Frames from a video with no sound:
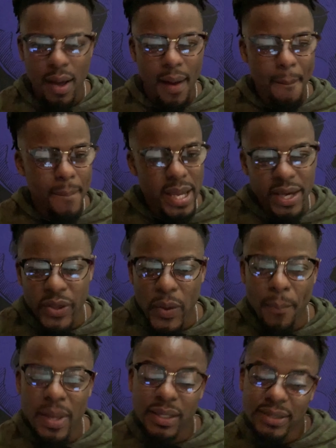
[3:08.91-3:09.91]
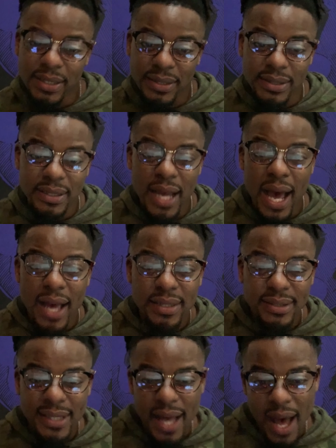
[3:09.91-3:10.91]
Making your mixes
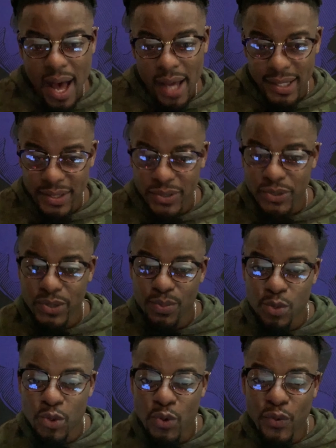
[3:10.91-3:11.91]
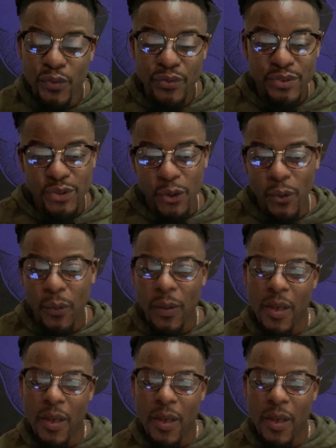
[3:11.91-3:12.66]
nice and smooth. So